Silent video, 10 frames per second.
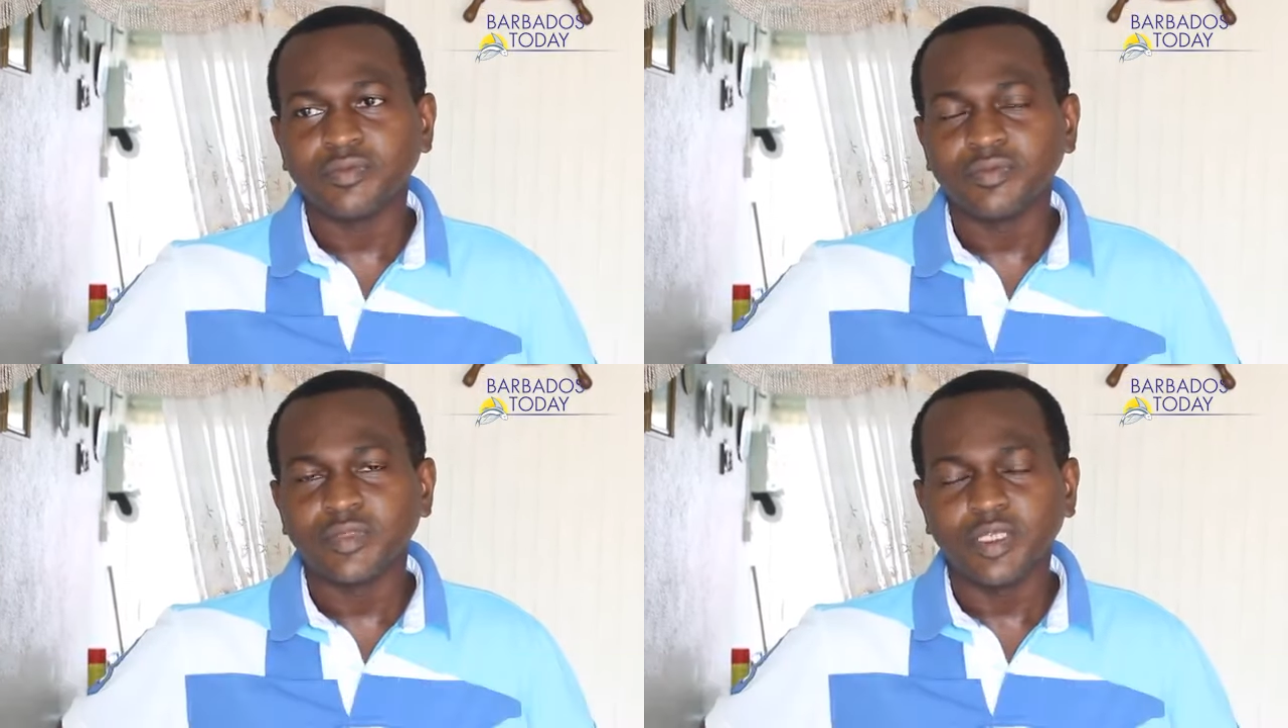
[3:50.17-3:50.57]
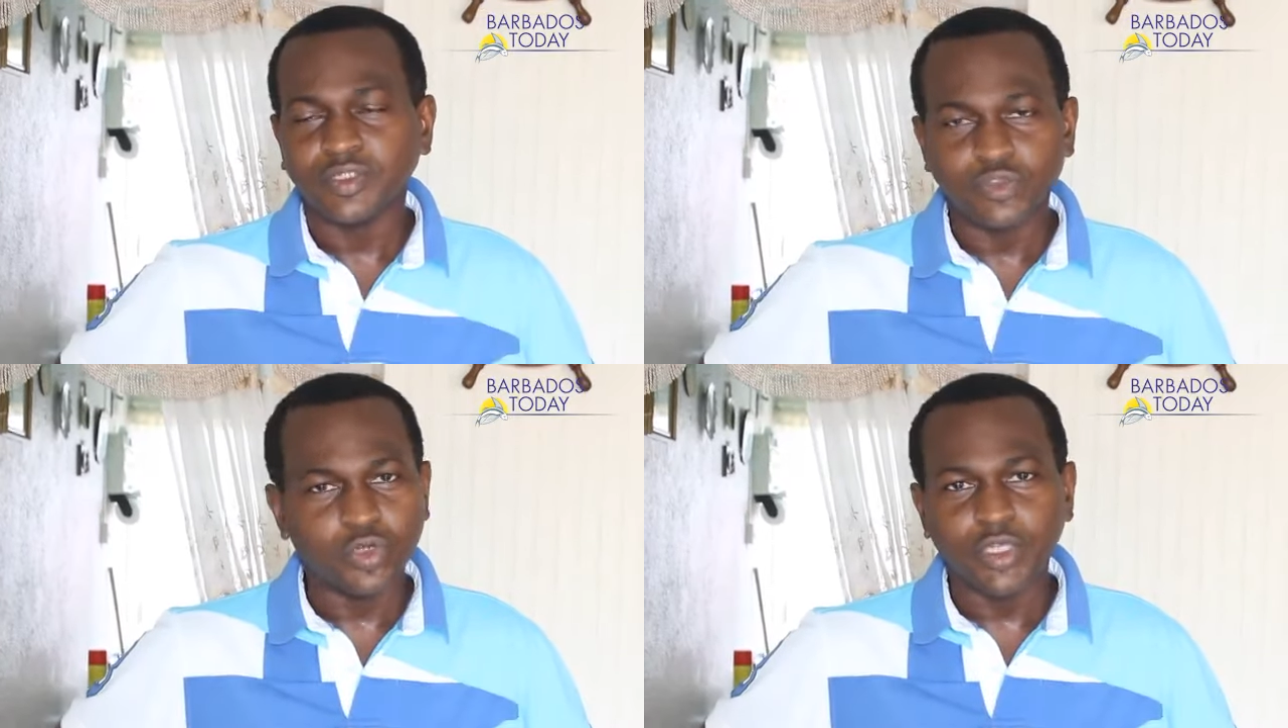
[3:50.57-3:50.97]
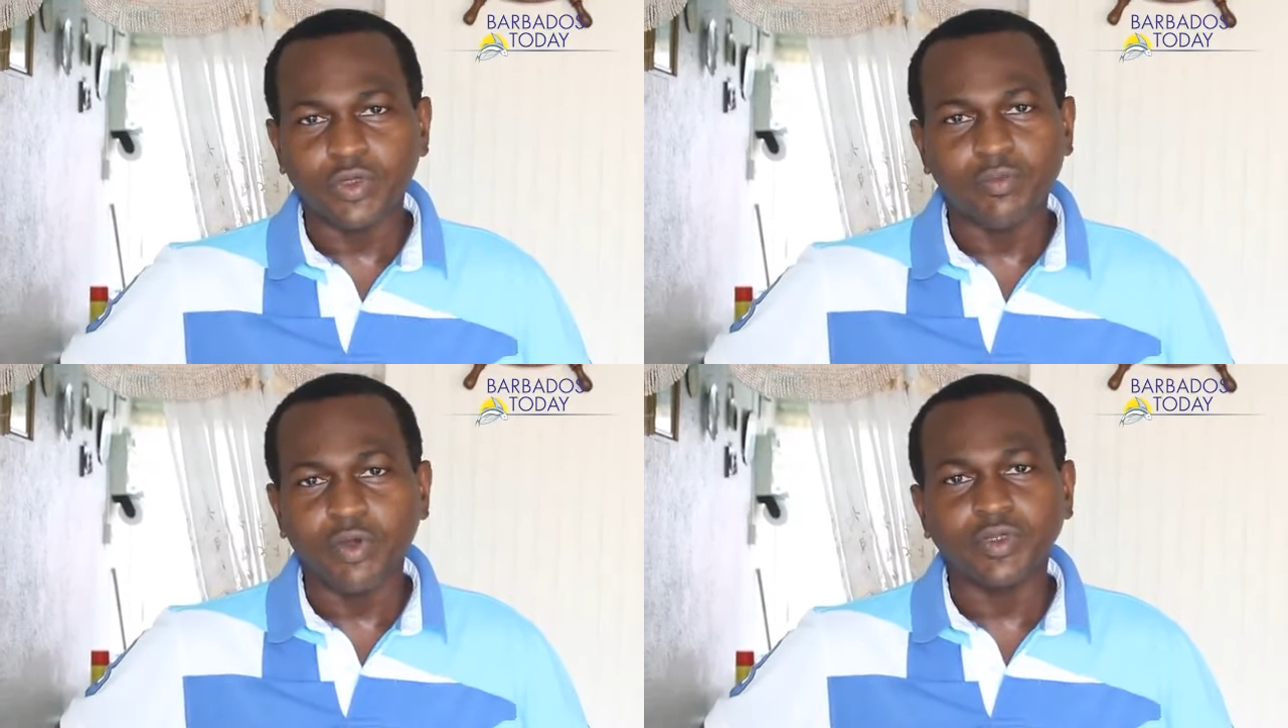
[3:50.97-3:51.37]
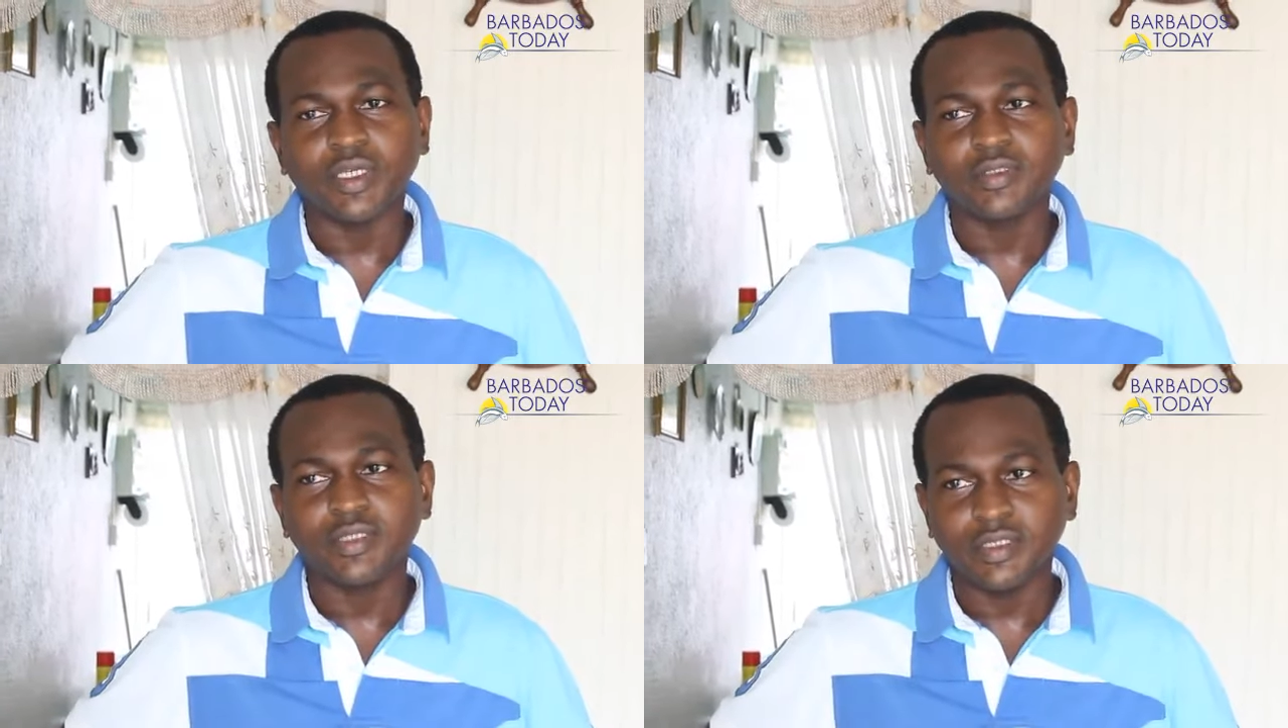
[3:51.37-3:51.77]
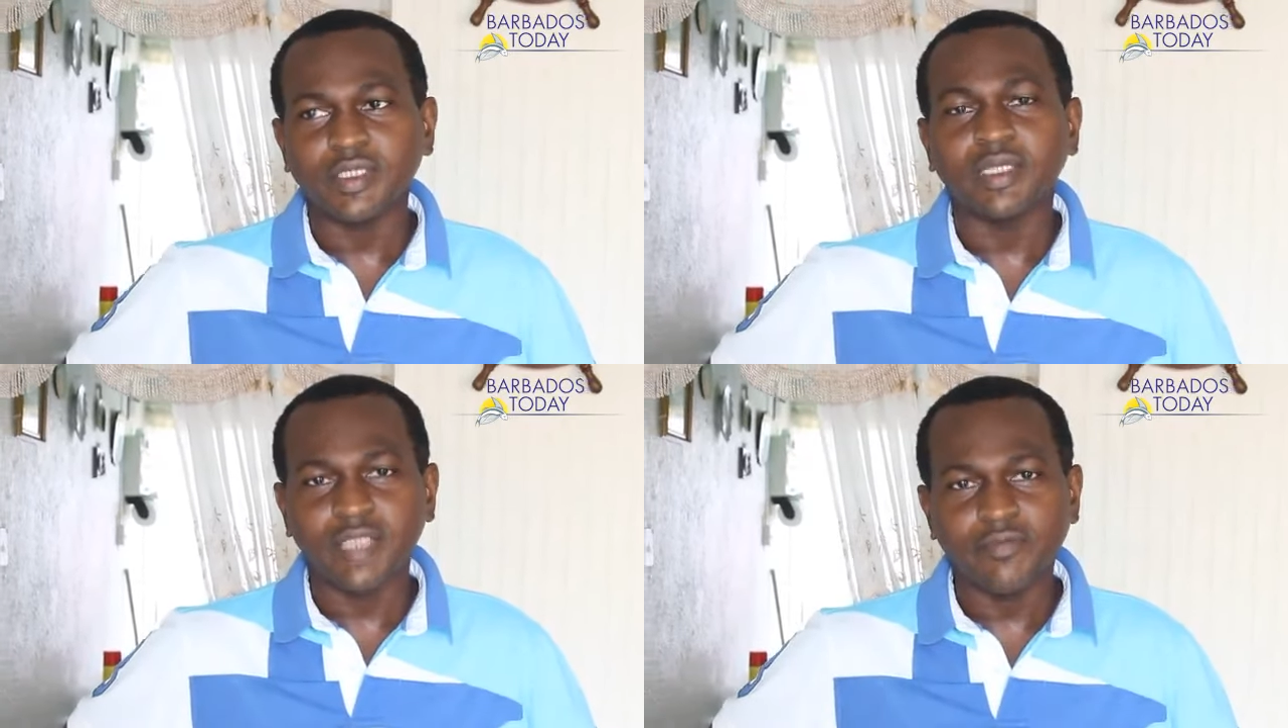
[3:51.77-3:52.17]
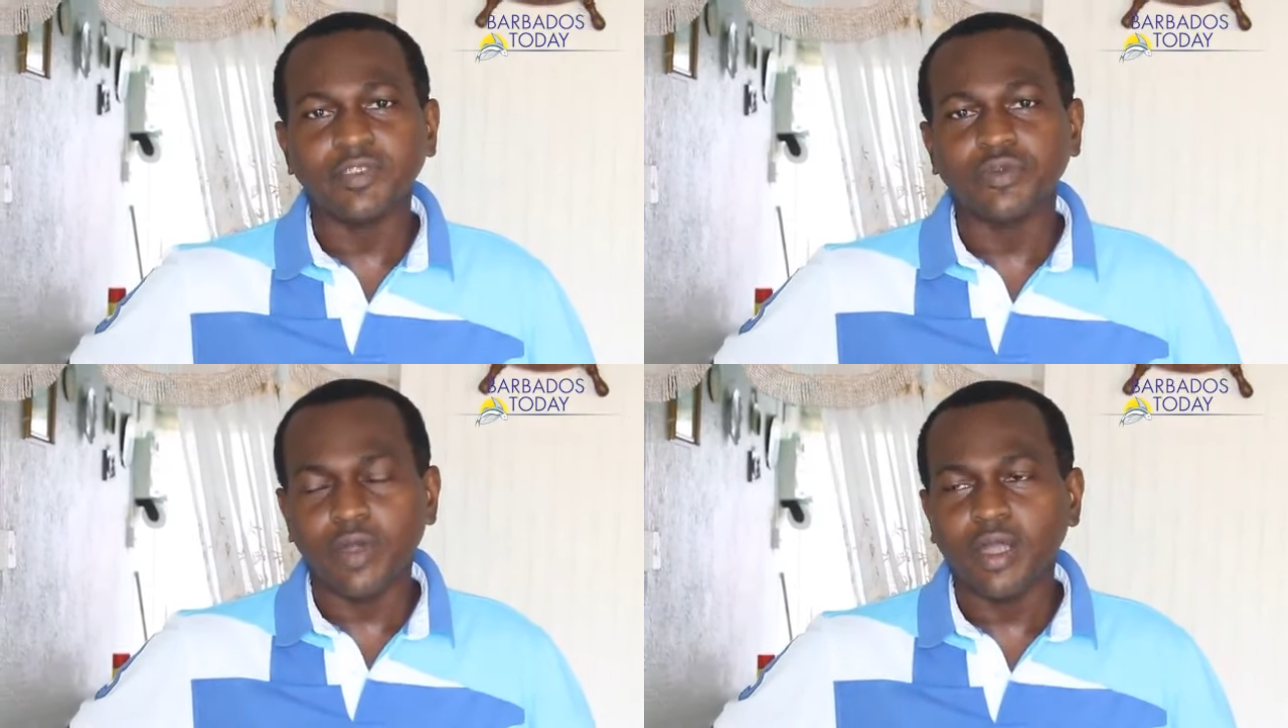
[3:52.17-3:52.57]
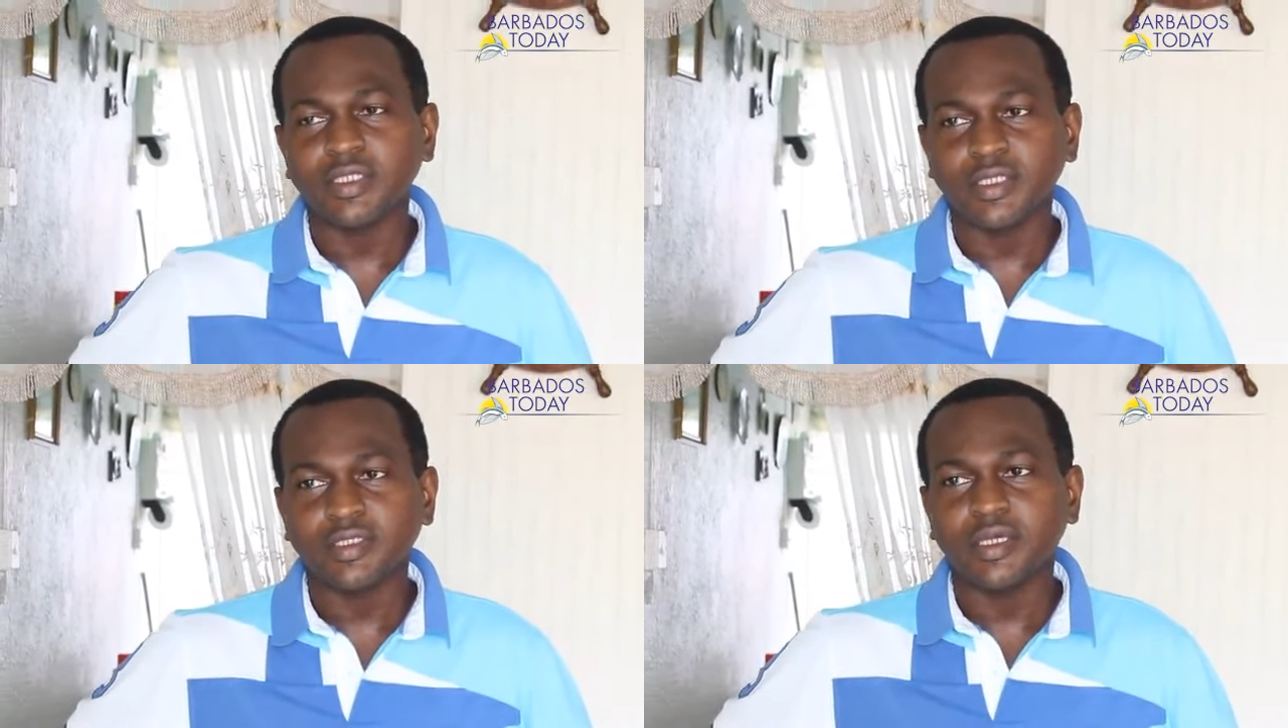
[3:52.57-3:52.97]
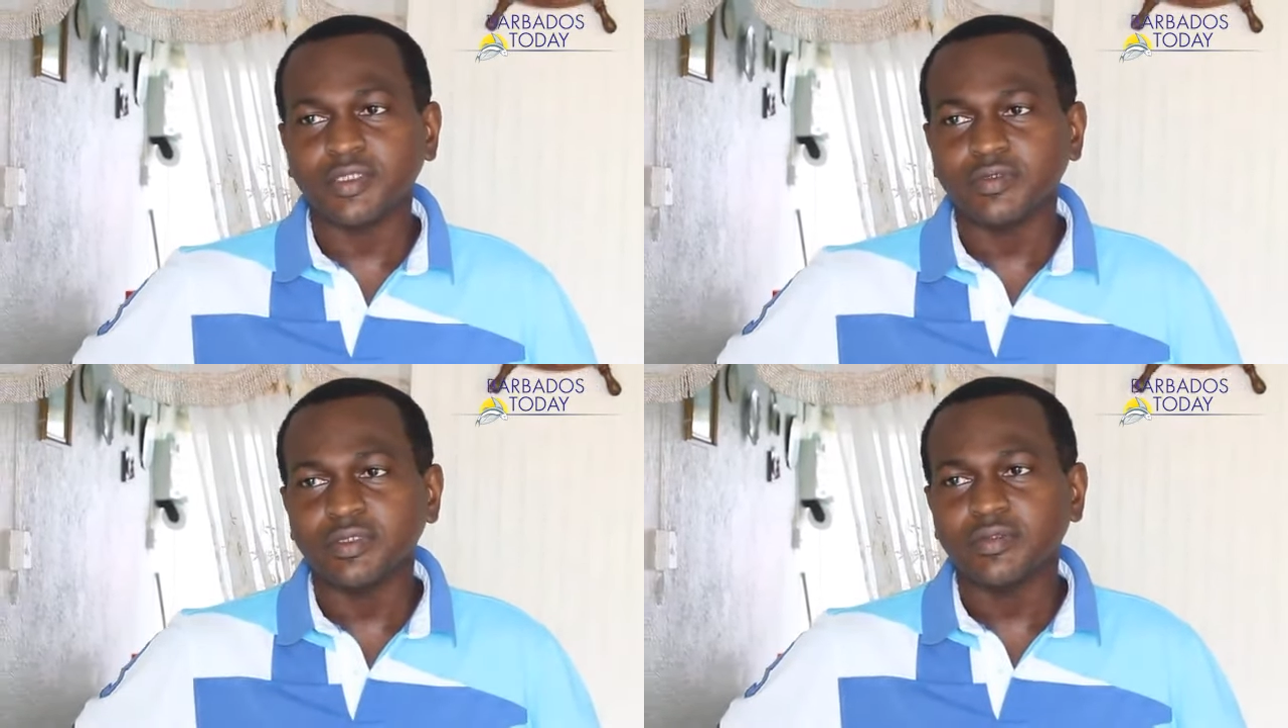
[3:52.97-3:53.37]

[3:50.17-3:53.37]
There's no doubt about it. Things are definitely too hard in this country.